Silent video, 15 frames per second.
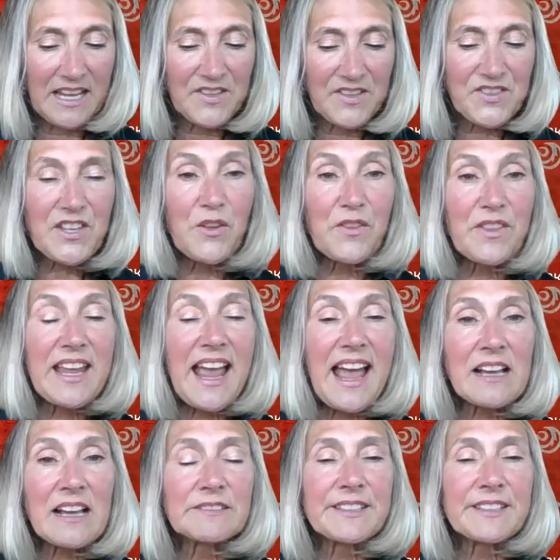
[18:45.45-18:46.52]
So the
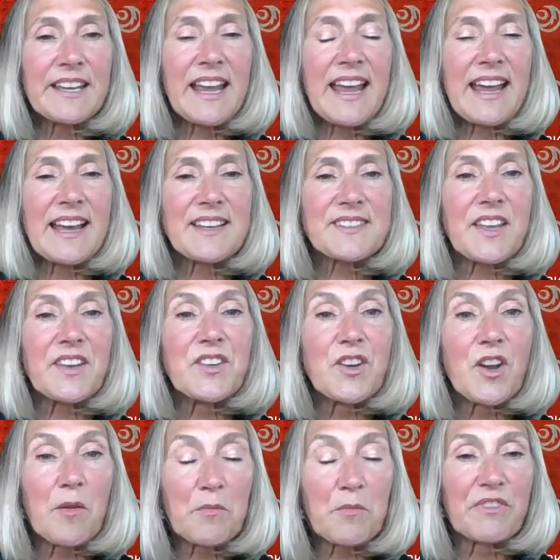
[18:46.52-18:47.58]
Acklin has a
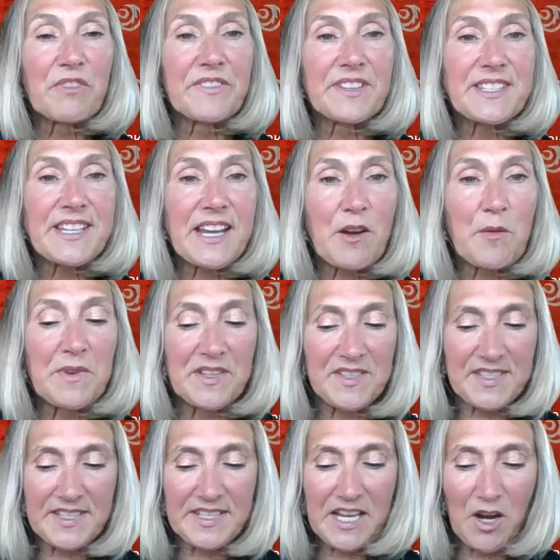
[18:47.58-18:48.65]
number of endowments
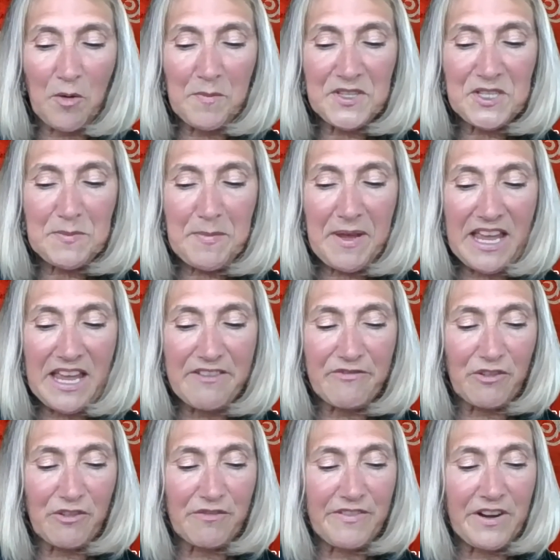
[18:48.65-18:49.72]
that help us pay
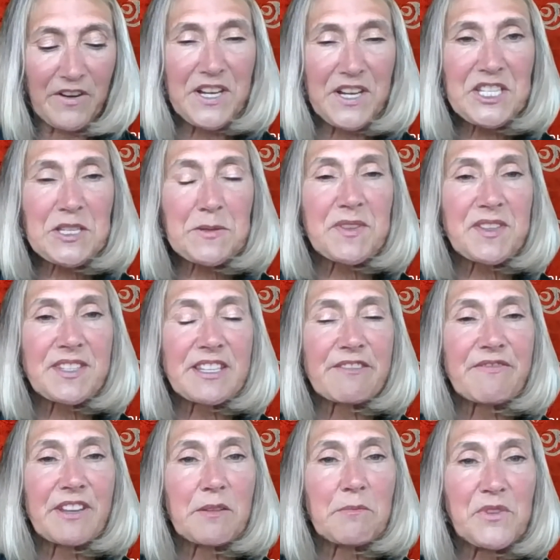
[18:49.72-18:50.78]
for very
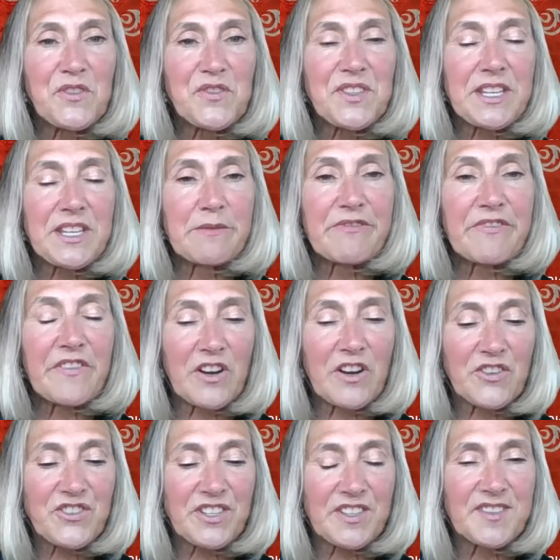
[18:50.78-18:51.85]
specific museum
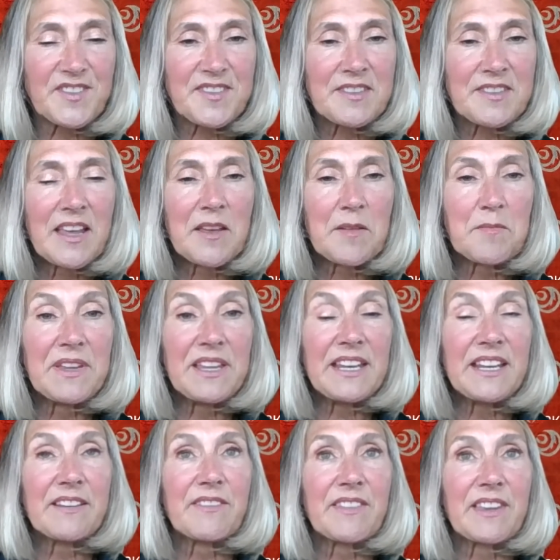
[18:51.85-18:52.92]
functions.
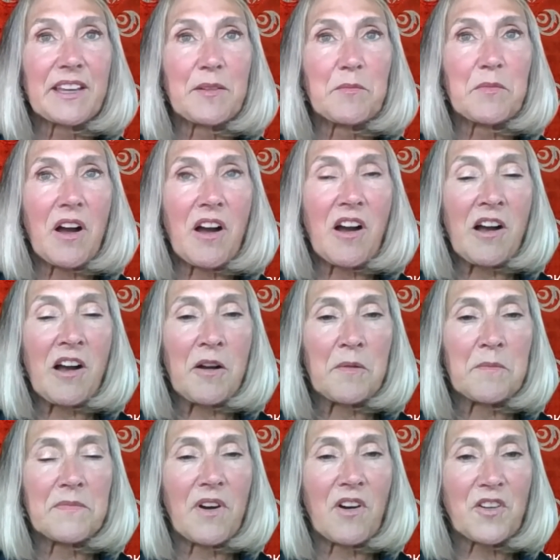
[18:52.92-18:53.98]
Many of them
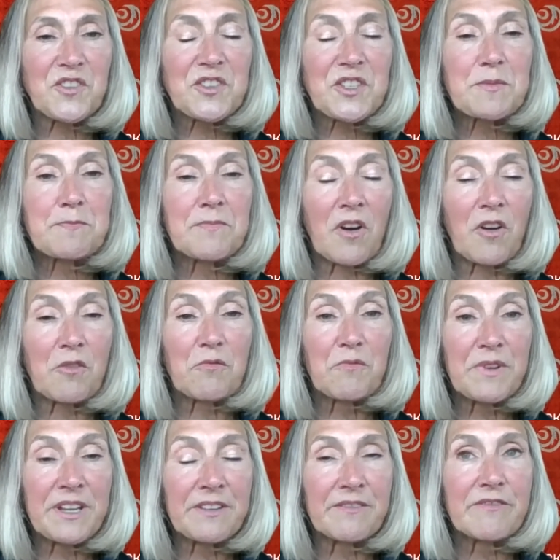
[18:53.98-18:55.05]
are
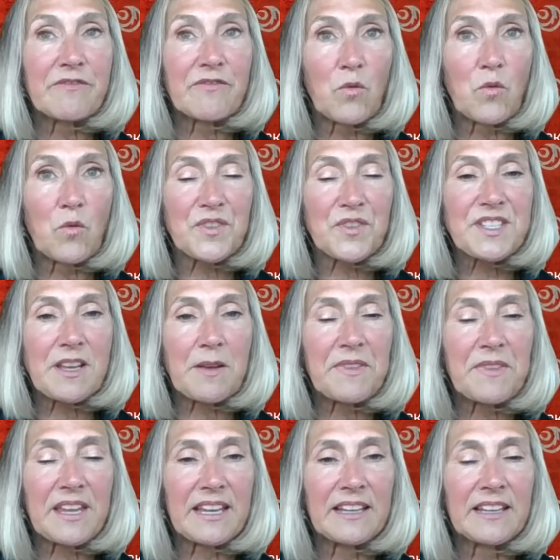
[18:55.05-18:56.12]
written for
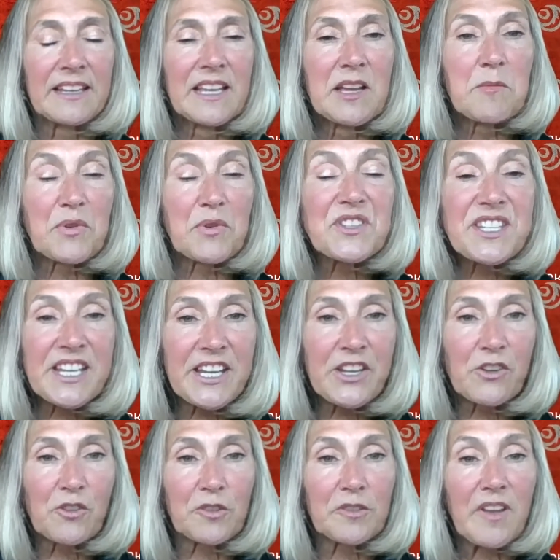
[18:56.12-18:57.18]
something
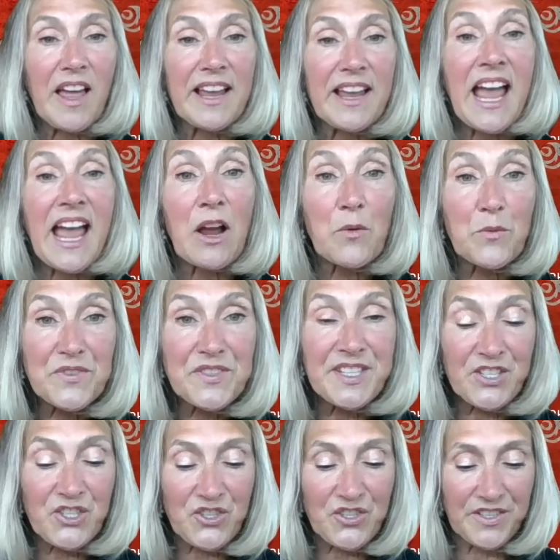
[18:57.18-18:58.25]
particular like
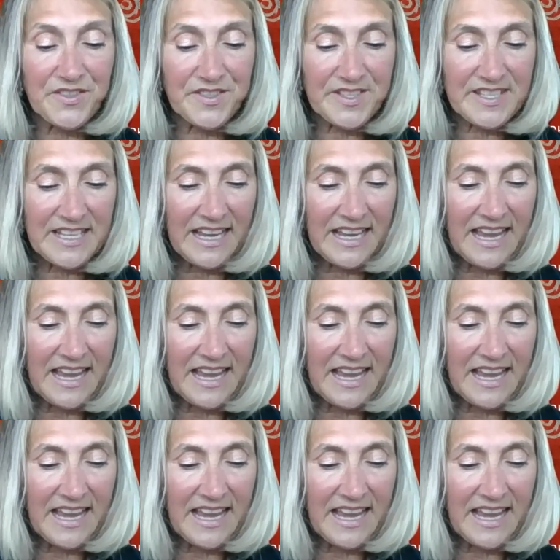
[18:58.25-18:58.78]
acquisitions.